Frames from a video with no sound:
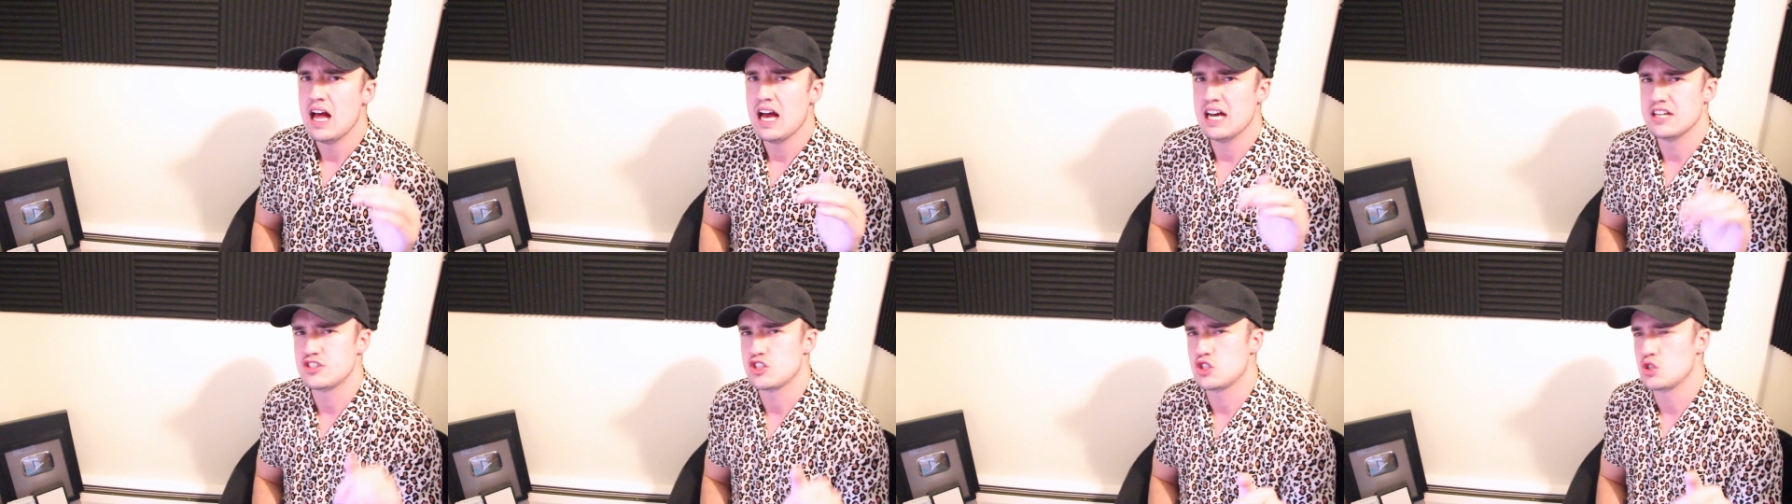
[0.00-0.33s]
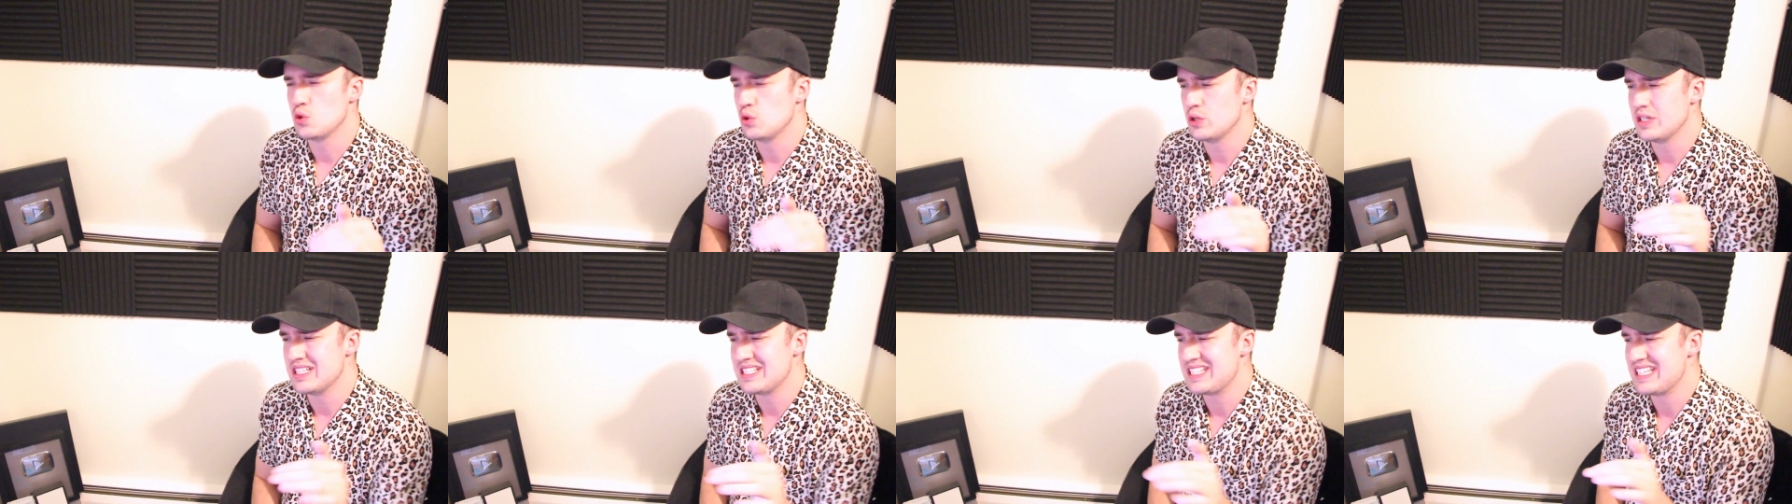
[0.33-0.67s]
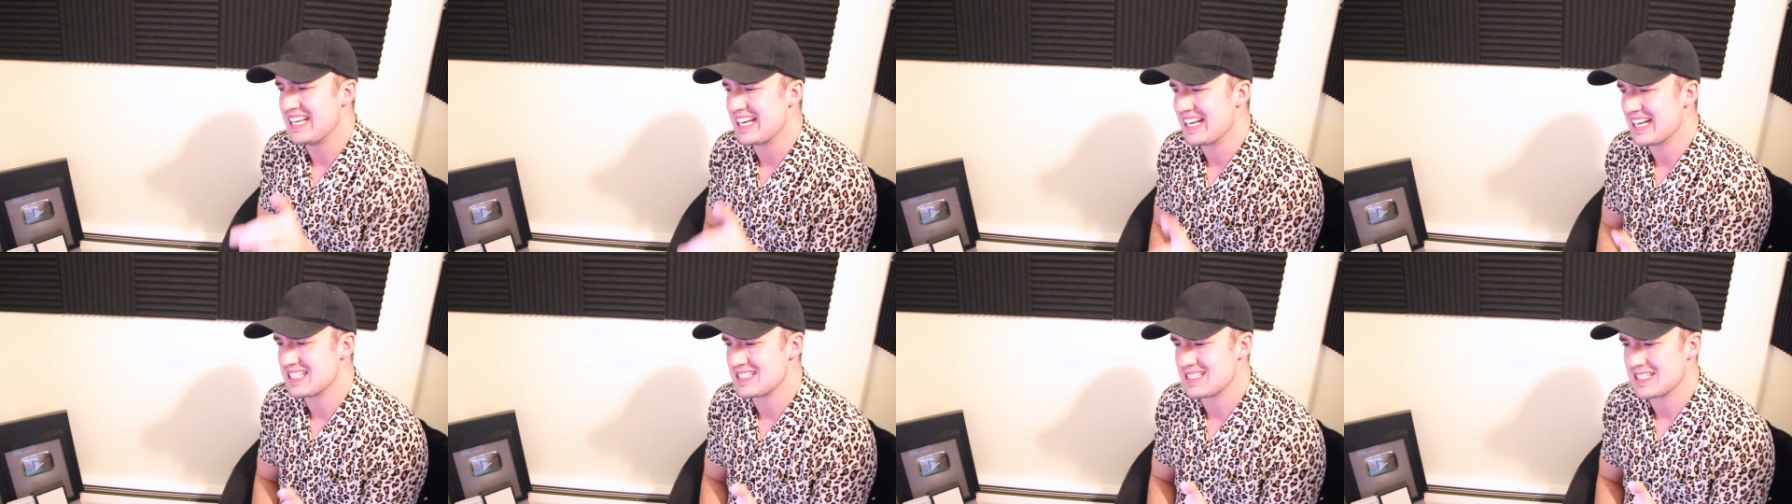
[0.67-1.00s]
As soon as
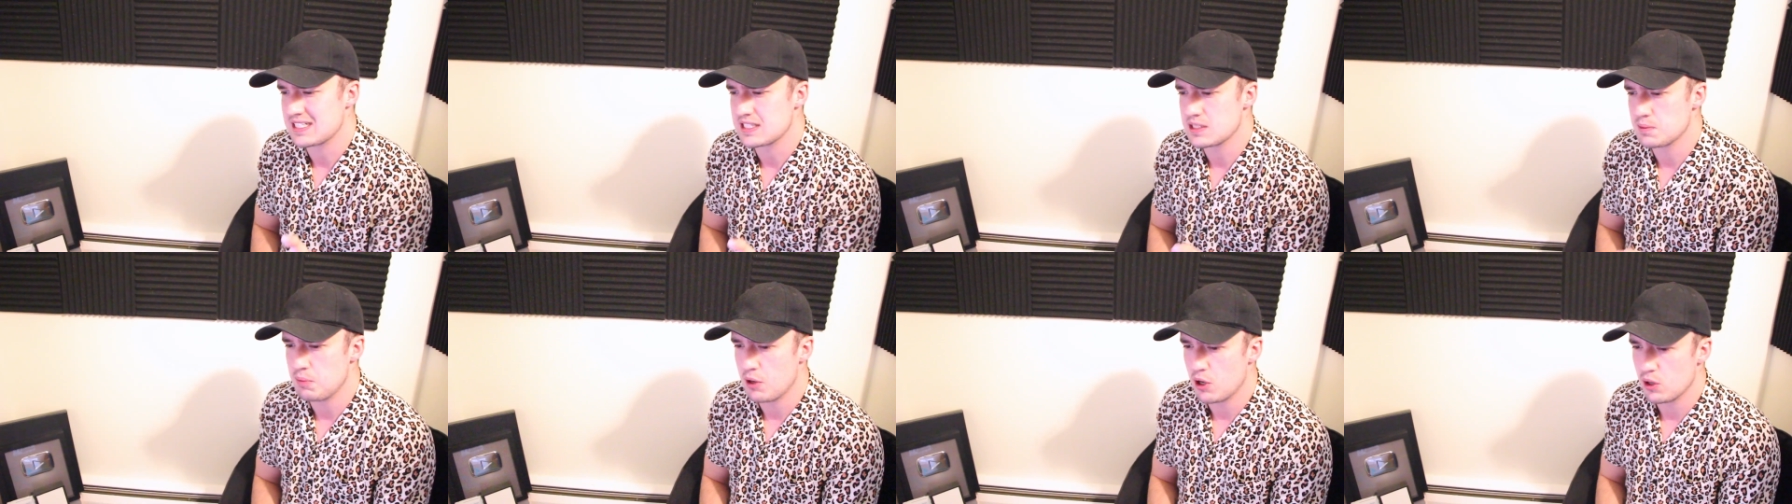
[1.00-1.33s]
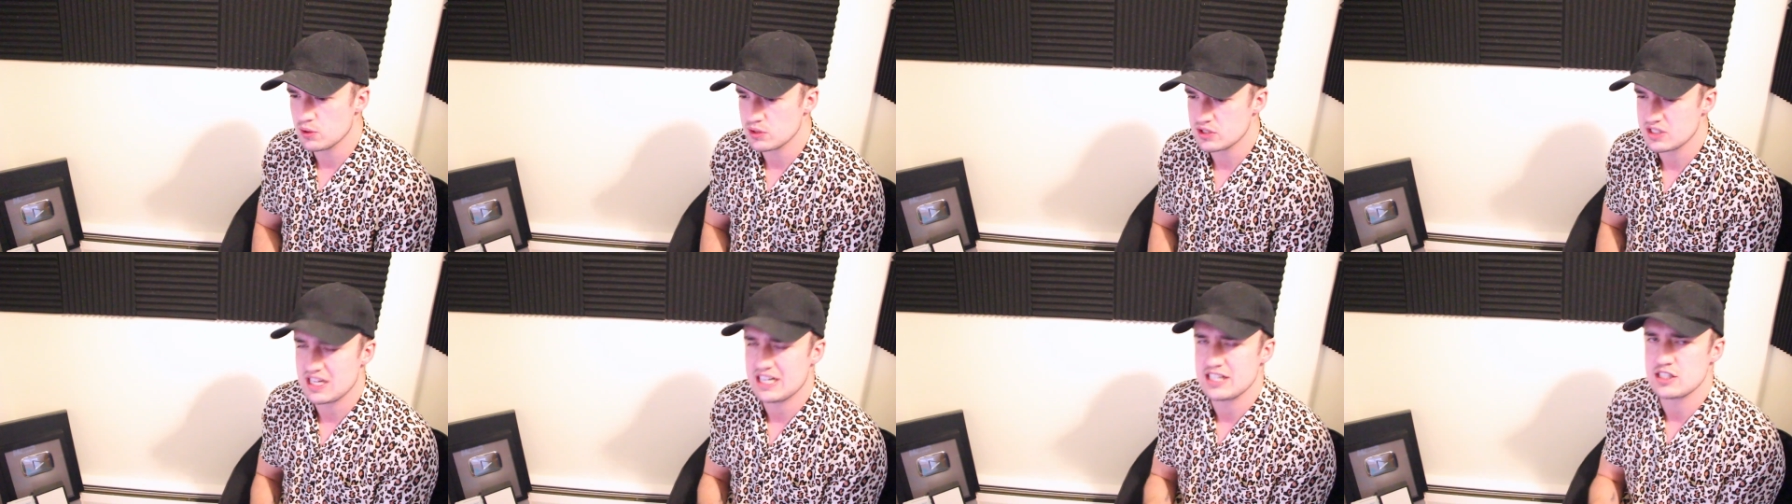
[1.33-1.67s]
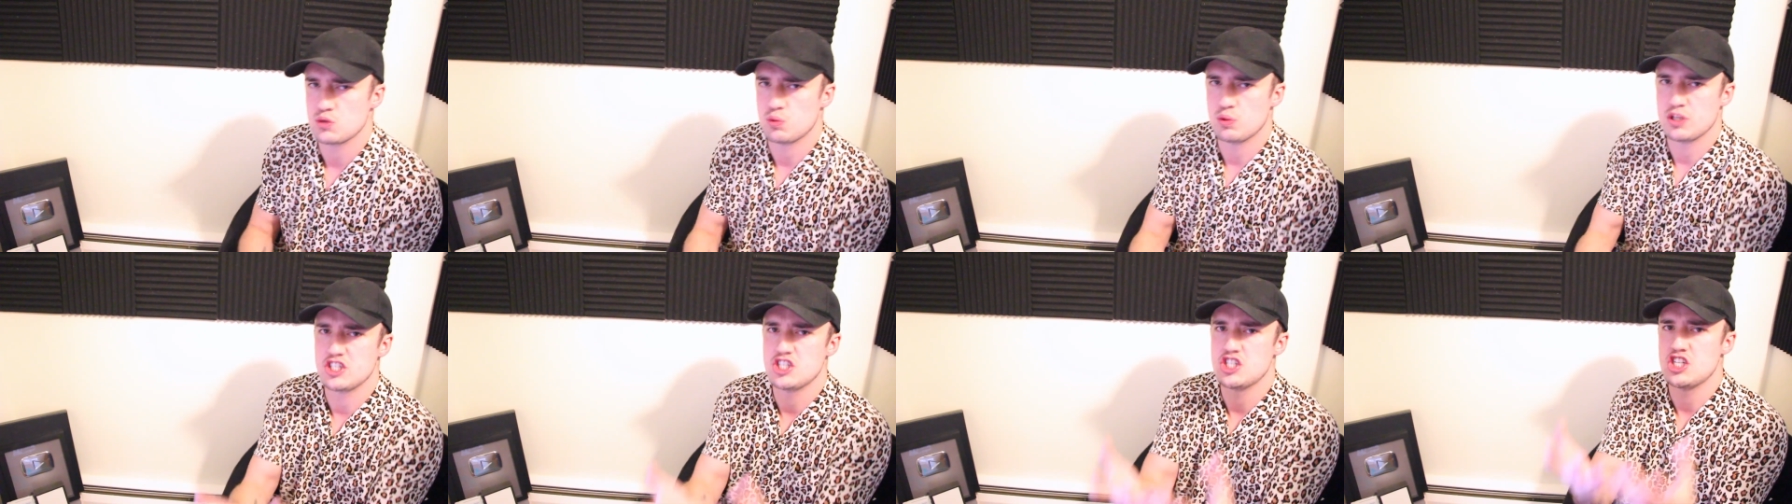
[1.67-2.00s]
he gets exposed,
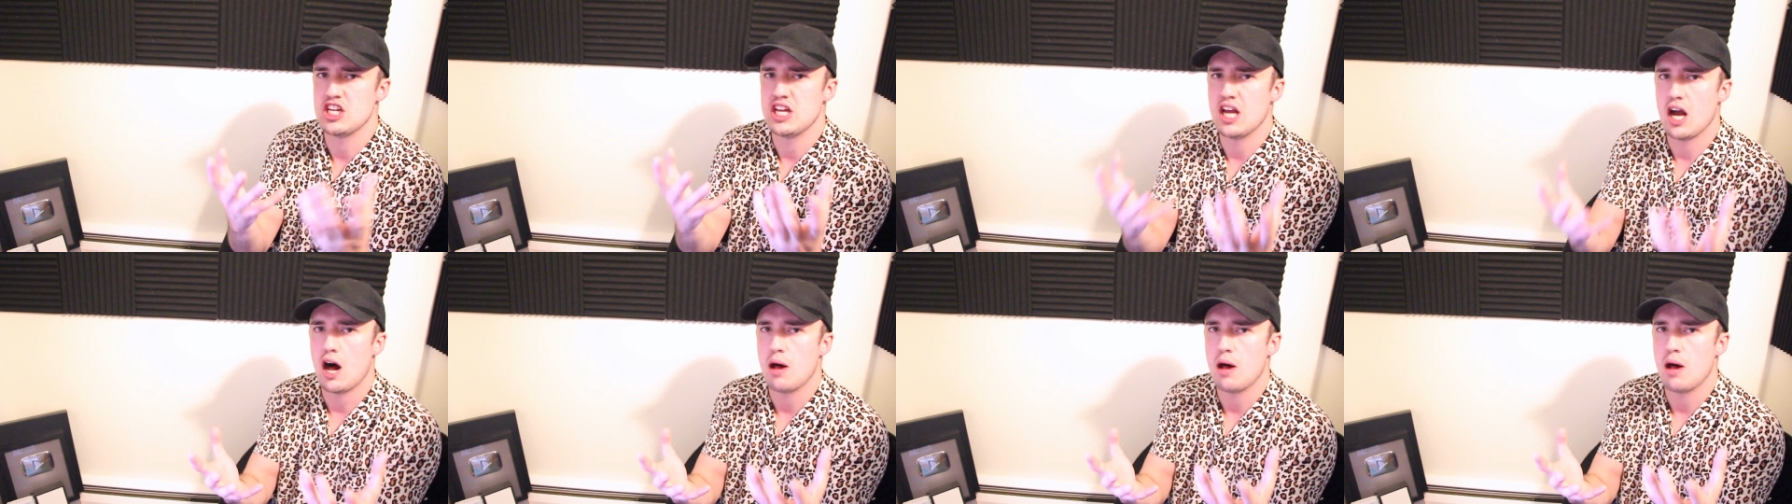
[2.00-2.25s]
that's when she